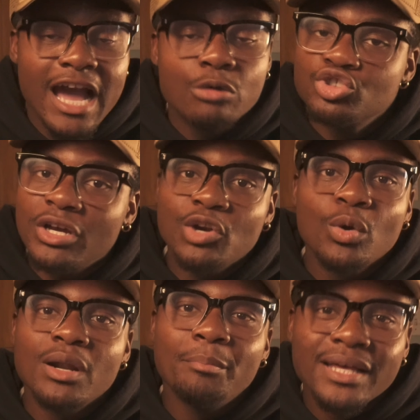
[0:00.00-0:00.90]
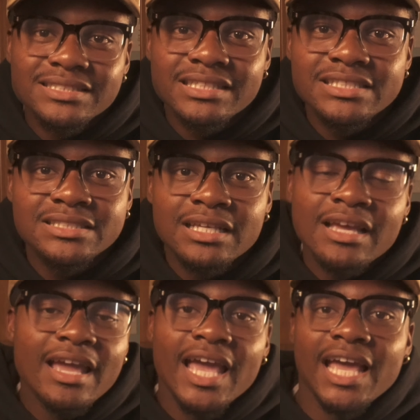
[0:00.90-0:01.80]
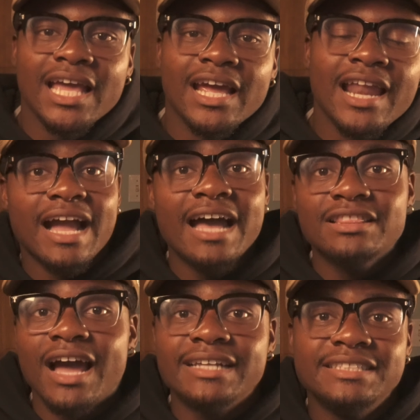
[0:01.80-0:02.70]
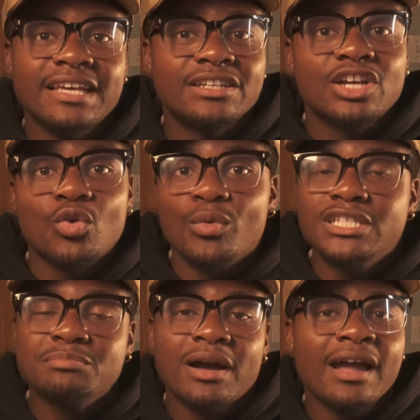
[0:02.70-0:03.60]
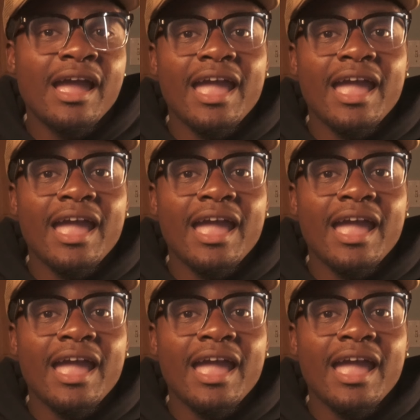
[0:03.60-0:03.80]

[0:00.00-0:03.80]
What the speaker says: I was trying to run a business, and I had the idea, the charisma,